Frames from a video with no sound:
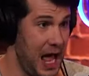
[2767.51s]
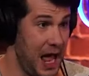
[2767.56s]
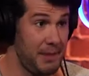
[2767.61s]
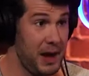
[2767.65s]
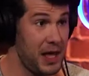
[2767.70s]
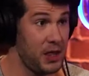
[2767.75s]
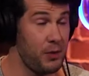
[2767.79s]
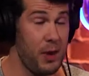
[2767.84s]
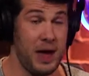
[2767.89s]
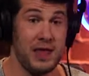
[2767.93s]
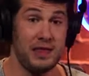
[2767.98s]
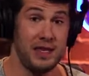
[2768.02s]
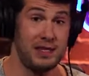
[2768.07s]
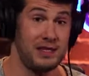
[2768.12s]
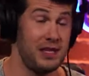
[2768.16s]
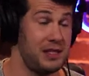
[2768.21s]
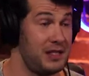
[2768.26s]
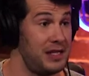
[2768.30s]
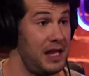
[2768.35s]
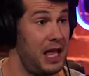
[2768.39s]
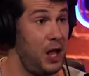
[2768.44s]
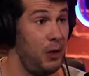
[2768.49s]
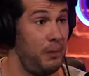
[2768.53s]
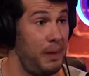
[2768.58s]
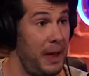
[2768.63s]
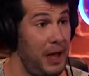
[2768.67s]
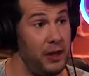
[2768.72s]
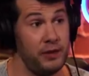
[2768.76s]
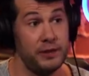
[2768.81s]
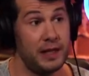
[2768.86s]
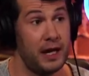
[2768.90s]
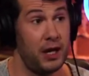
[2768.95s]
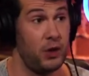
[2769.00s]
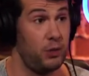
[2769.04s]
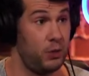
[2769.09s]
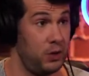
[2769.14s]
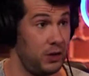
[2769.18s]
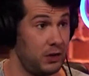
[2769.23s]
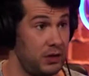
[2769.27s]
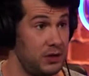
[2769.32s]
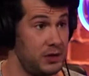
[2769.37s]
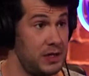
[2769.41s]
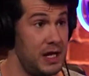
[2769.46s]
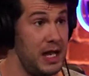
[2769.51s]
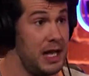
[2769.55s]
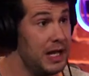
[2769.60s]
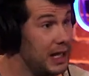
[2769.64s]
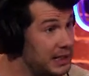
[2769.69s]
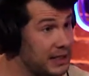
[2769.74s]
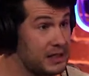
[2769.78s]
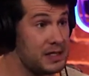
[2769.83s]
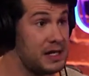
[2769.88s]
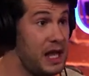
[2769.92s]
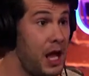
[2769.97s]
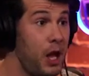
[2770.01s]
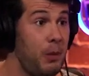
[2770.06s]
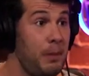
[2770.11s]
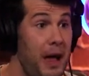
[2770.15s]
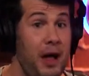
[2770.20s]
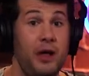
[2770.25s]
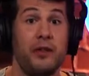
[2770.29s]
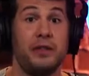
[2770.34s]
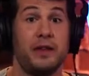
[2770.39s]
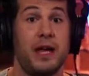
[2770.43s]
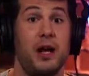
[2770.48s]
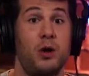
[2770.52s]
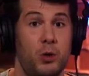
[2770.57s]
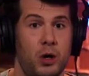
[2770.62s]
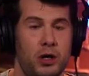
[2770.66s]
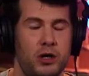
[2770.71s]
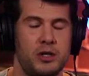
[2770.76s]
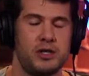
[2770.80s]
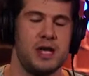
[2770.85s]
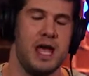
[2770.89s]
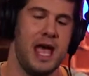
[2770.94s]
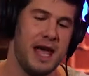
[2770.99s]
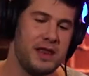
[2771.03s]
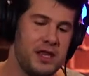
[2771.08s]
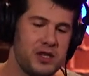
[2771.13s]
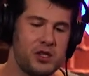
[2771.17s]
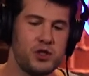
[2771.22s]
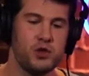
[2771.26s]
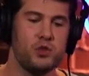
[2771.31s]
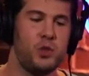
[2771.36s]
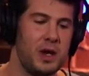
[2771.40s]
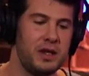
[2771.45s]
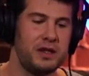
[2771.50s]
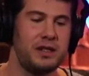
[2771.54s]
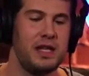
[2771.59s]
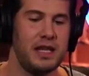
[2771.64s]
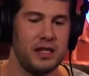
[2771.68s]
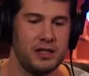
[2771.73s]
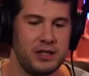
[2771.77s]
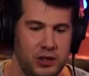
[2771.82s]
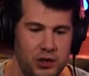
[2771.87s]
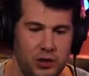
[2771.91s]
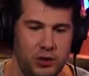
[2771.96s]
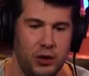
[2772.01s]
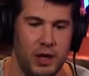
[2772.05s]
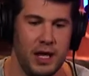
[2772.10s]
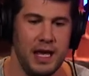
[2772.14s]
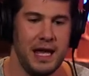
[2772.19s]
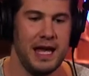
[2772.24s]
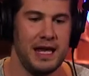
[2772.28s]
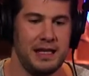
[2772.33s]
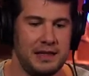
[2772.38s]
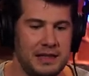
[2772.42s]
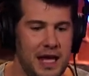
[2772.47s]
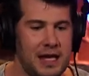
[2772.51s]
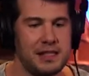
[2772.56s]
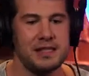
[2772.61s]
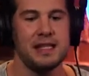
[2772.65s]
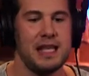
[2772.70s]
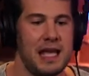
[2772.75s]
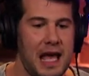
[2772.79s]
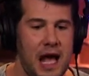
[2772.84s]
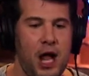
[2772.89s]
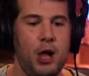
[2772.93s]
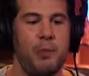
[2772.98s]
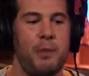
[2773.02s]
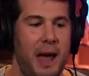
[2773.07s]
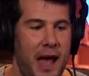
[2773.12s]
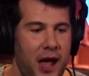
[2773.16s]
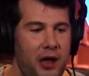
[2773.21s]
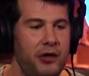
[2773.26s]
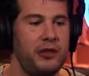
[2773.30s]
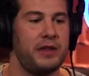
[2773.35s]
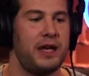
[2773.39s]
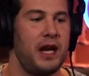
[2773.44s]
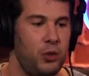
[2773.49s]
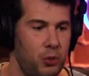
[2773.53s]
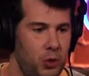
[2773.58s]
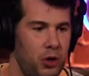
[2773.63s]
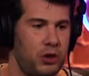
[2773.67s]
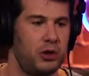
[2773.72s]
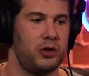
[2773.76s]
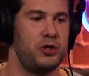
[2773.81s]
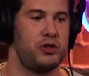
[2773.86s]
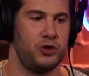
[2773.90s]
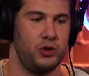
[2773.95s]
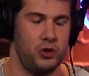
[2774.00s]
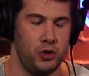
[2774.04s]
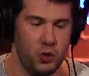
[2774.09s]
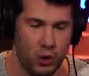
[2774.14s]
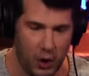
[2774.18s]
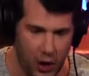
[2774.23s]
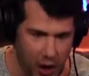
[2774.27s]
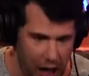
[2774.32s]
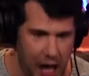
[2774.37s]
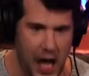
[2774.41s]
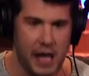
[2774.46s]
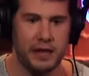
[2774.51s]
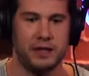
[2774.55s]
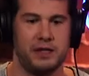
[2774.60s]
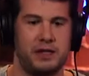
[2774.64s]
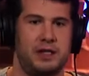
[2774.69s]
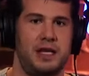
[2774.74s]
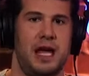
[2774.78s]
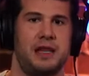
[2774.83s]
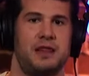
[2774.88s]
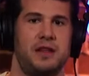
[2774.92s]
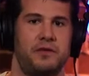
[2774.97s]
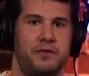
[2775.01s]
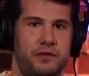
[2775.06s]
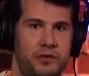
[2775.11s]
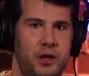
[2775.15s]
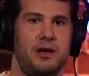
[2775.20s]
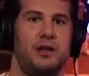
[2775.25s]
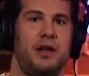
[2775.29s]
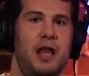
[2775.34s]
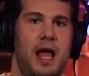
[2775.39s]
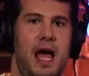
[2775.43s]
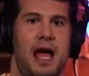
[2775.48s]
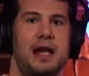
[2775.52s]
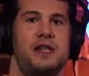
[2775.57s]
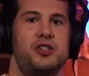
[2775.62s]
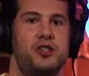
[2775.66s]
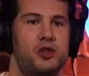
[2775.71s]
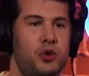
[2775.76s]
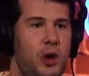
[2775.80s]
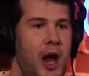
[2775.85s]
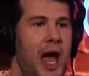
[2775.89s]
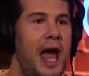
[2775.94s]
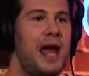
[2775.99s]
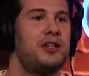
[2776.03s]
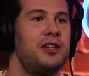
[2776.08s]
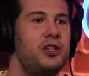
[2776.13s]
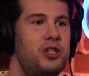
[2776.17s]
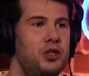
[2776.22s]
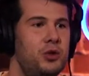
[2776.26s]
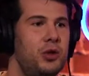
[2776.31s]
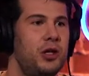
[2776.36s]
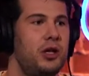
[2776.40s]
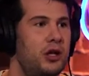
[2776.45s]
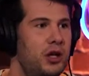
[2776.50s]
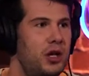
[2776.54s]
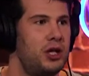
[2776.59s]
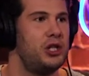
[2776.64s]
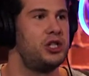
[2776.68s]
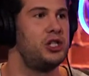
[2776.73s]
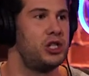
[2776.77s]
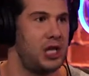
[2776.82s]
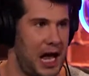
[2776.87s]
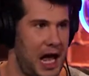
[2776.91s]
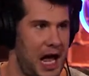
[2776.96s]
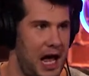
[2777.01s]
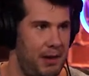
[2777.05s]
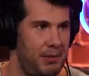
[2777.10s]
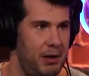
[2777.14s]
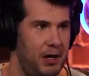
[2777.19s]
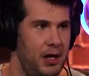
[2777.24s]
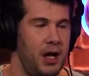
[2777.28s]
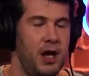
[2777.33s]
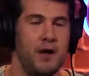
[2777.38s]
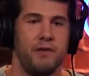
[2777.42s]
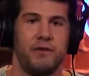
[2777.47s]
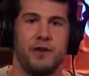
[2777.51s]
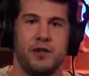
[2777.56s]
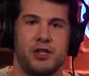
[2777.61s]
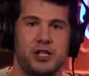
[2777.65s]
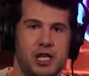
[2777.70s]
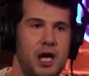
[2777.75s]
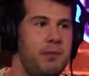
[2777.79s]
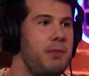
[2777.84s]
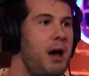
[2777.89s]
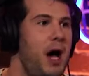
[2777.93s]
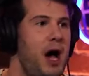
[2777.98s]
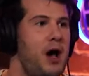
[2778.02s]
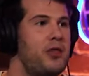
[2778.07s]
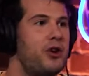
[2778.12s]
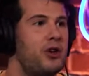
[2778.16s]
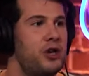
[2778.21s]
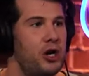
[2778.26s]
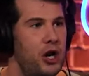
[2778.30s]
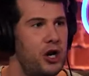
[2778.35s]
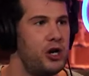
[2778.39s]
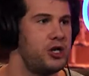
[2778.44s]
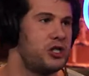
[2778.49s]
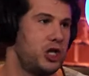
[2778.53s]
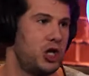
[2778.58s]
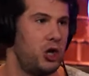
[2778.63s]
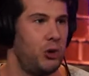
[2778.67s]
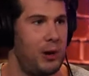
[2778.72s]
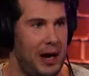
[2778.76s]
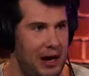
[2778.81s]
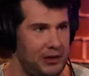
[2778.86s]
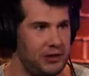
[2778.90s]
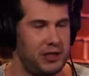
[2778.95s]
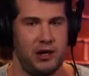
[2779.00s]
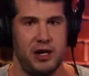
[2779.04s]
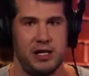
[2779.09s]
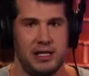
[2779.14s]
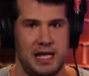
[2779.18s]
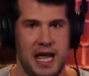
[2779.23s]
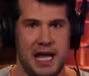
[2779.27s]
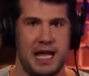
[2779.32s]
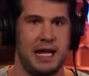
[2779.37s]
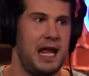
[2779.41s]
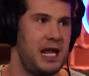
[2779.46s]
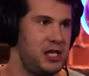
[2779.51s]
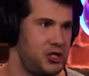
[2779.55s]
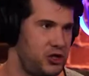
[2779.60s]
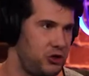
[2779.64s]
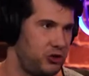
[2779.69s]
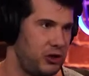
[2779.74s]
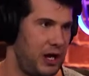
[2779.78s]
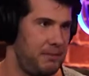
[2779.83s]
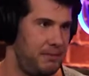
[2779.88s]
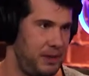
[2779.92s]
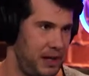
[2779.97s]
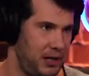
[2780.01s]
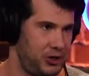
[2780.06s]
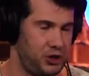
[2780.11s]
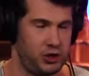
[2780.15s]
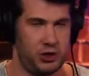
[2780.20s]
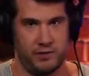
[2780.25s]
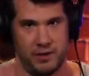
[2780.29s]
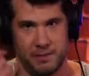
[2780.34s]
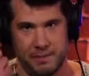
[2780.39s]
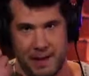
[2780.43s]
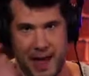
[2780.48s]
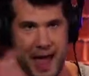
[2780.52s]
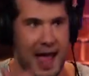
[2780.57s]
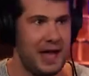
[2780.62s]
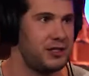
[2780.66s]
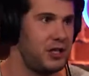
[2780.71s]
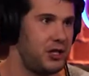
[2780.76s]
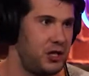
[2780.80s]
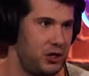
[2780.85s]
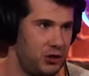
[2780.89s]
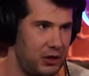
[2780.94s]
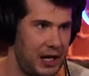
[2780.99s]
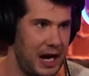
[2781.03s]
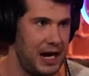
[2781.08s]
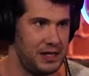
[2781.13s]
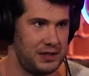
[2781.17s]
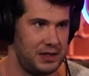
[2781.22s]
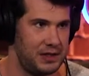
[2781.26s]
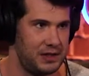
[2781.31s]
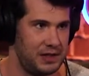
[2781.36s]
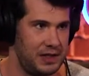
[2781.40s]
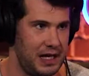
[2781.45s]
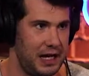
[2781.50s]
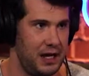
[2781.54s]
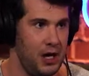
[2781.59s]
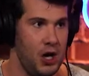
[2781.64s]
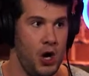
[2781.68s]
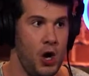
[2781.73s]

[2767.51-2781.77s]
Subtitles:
And by the way, this doesn't help healthcare workers. And this is one thing, too. It doesn't help healthcare workers who are honestly at the front lines trying to do a good job for some other nurse to go out there and take an Instagram picture of the bags under her eyes and say,